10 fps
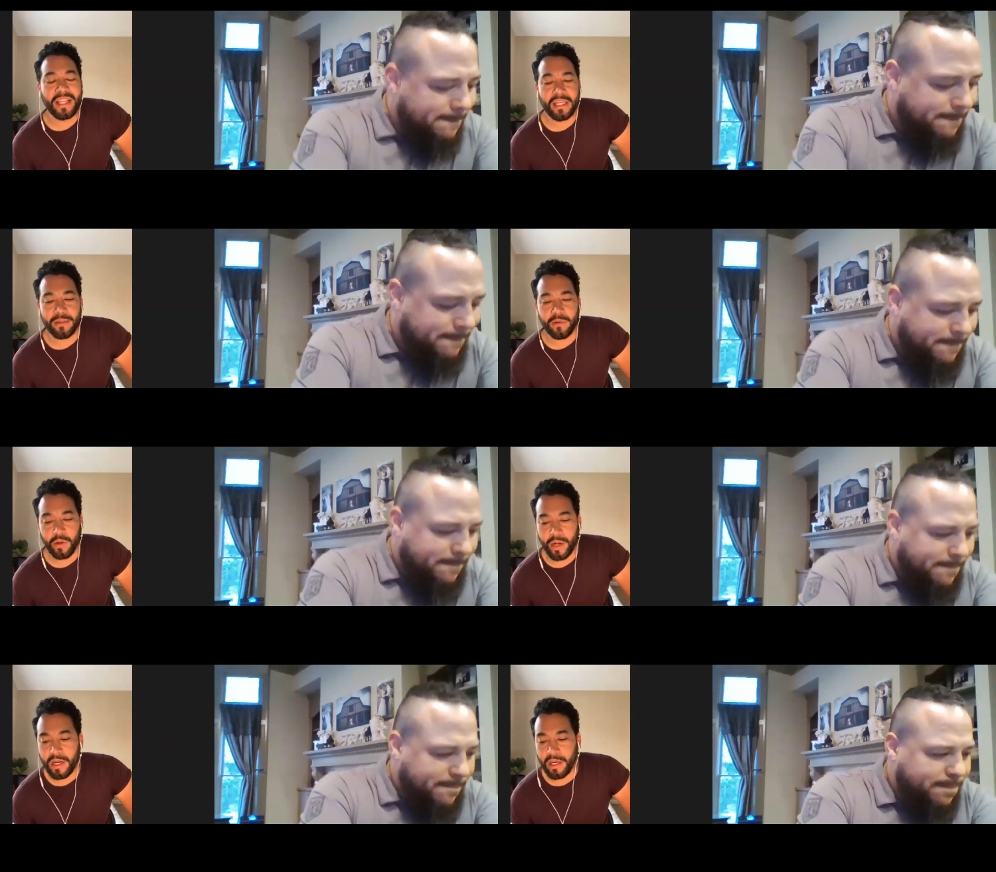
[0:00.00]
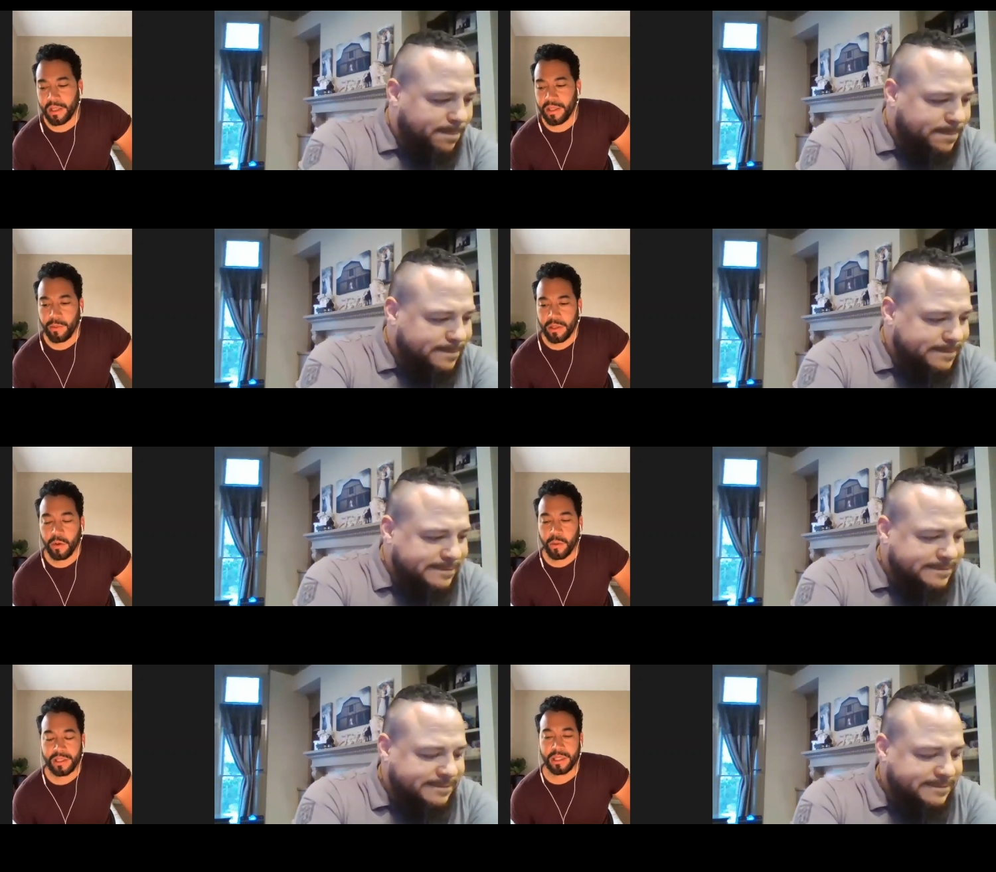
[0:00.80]
Speaker 1: takes some training. I think you
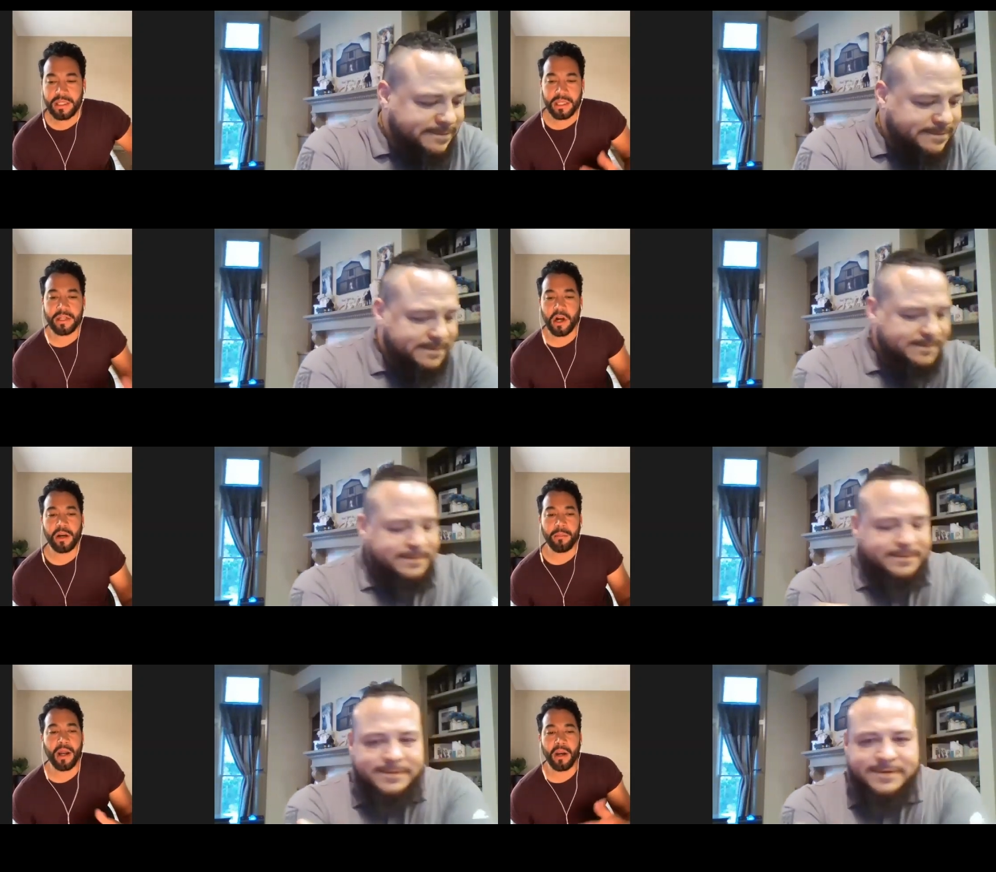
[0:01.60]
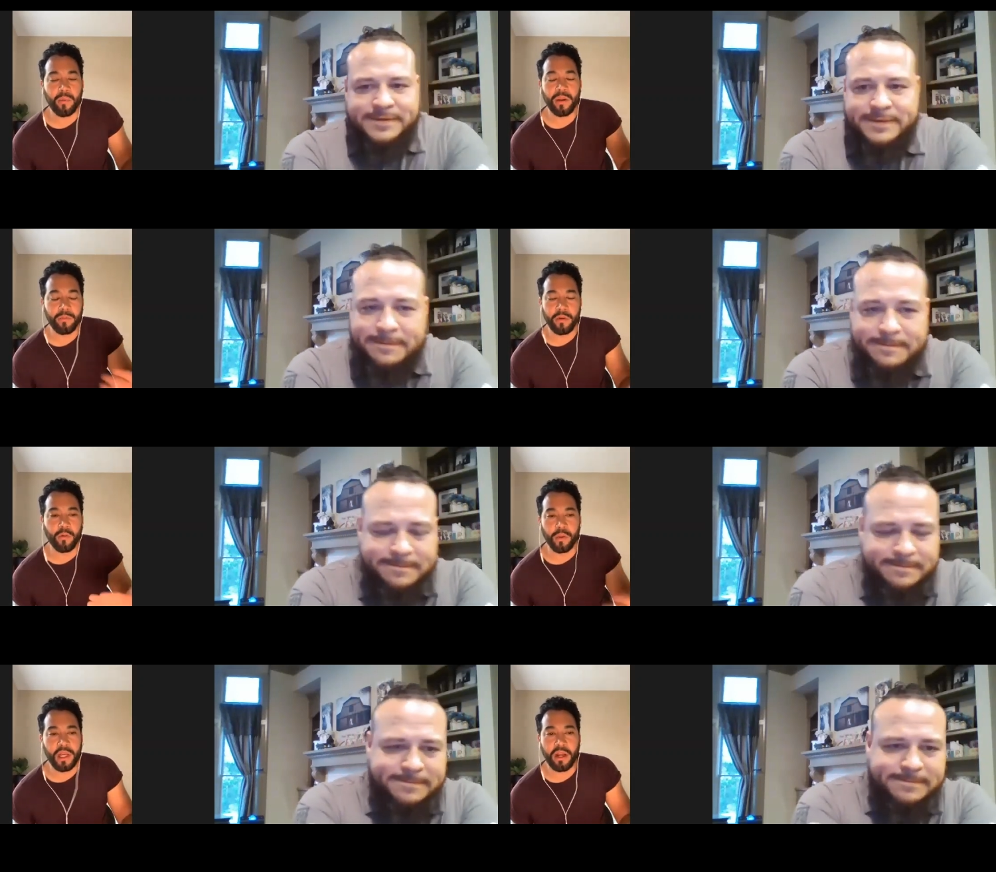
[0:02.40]
know it's easy to talk about it. We we've
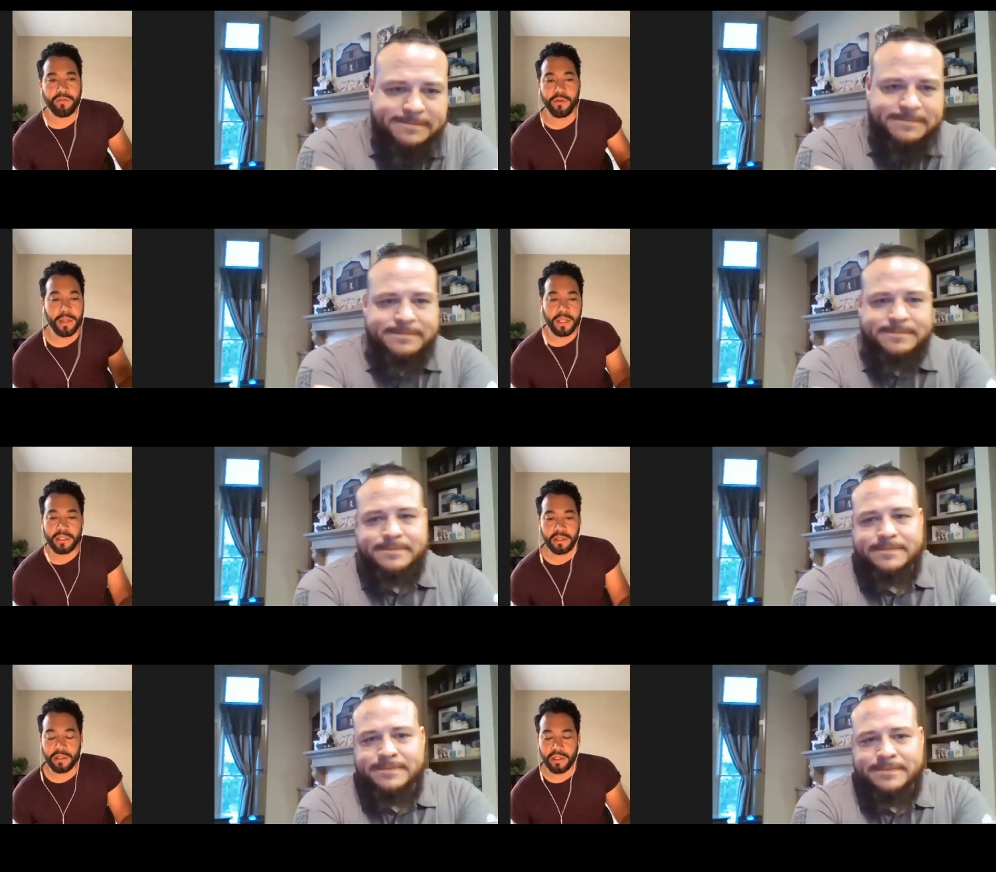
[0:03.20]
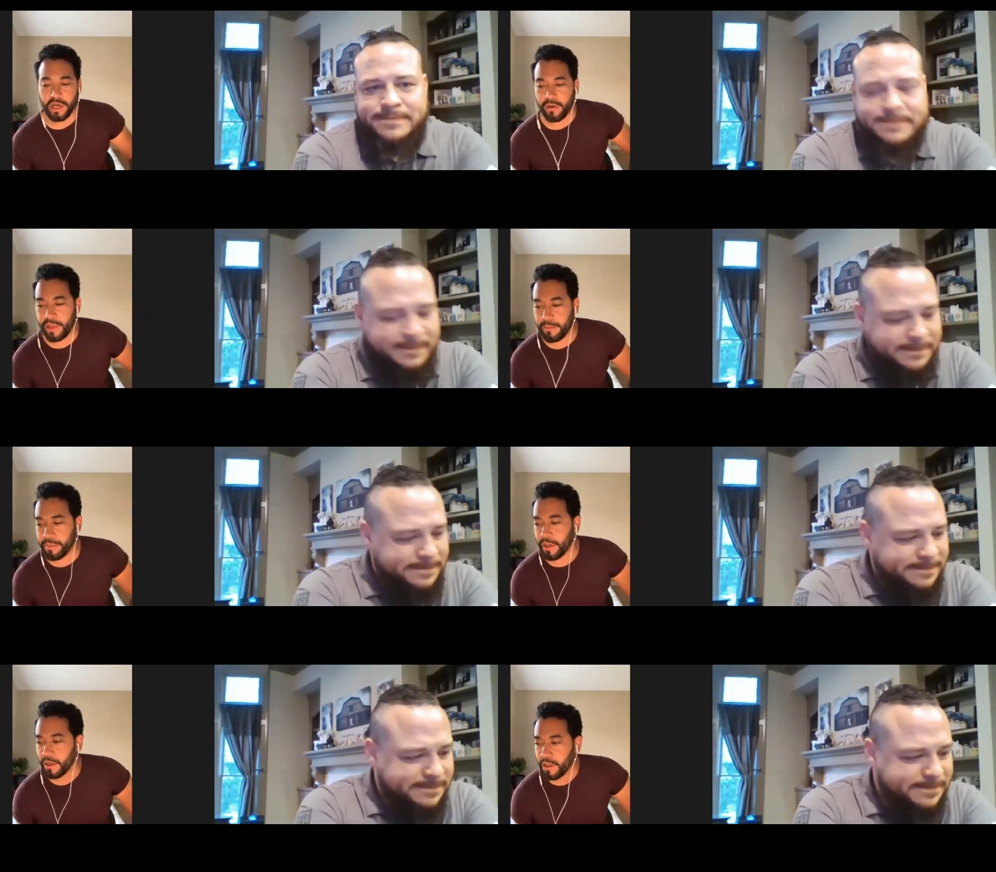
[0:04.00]
only got a few minutes to share that,
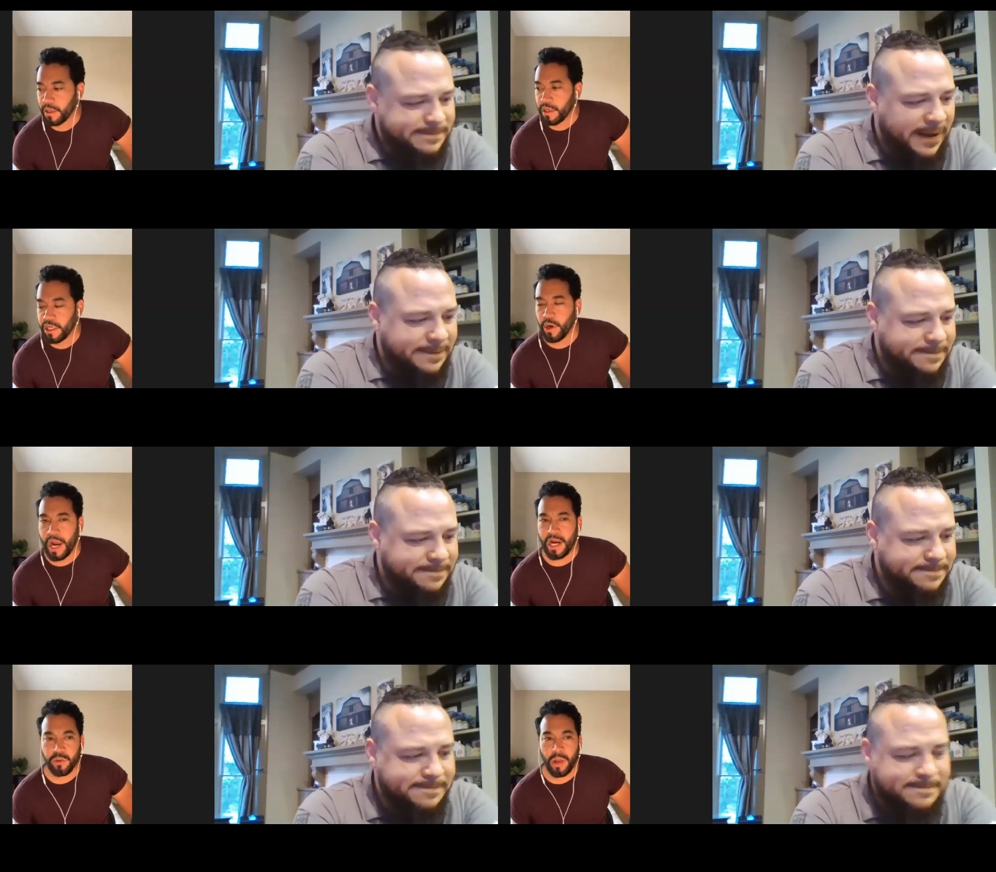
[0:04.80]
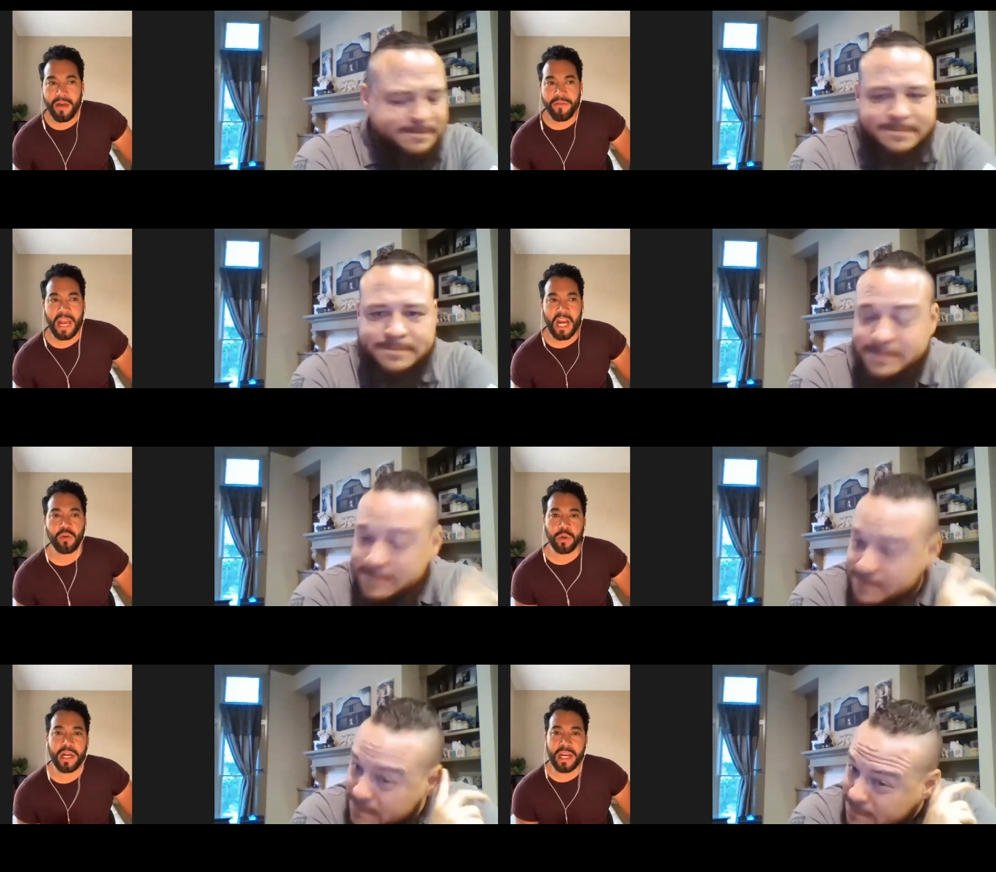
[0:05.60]
but yeah. you know, actual having
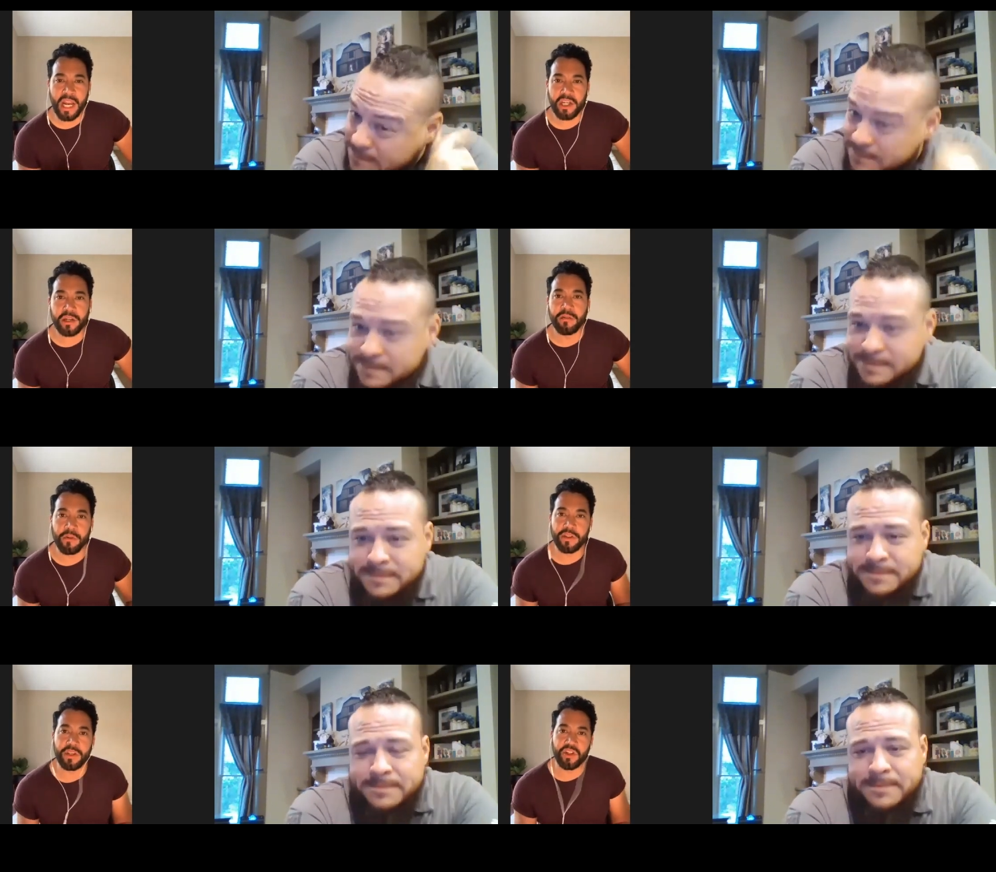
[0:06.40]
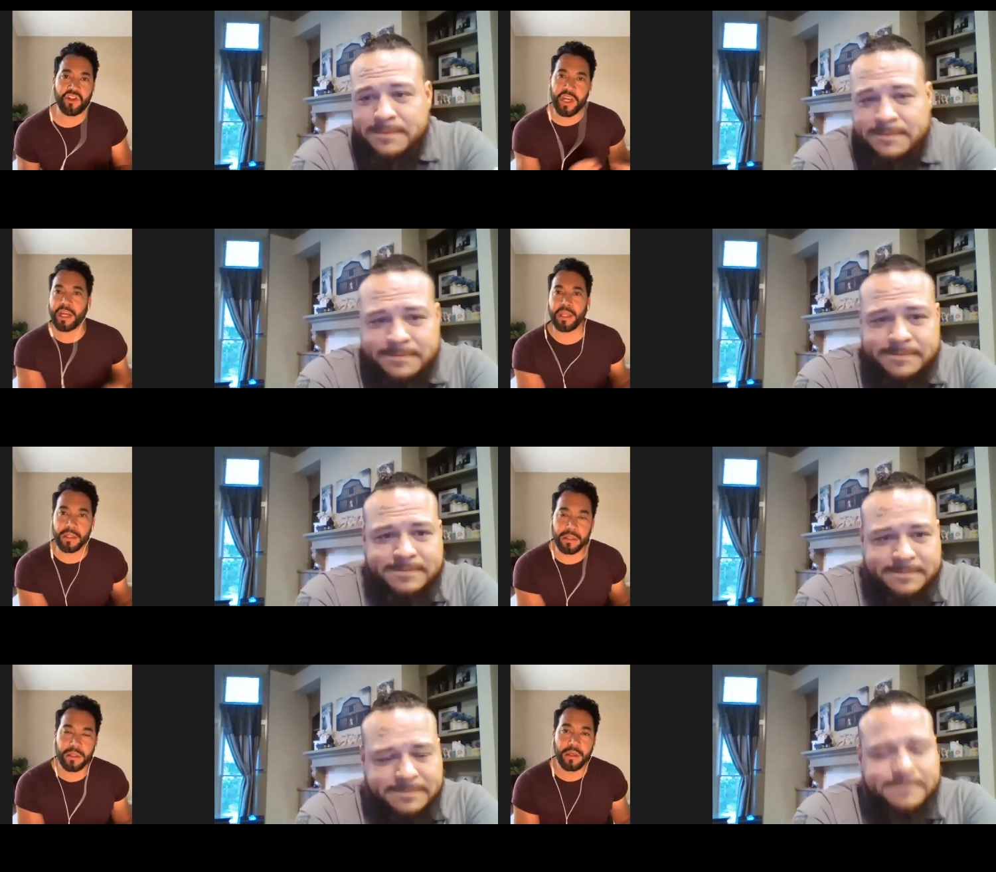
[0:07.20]
actual connection versus
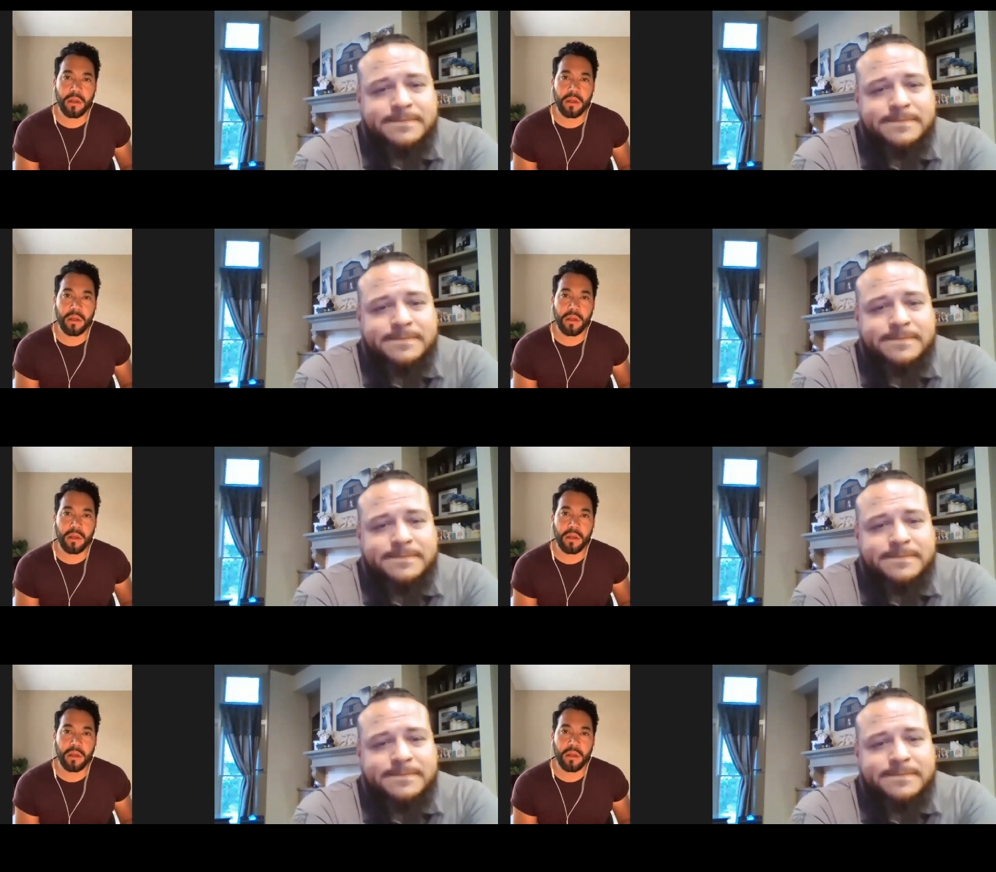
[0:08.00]
check-ins,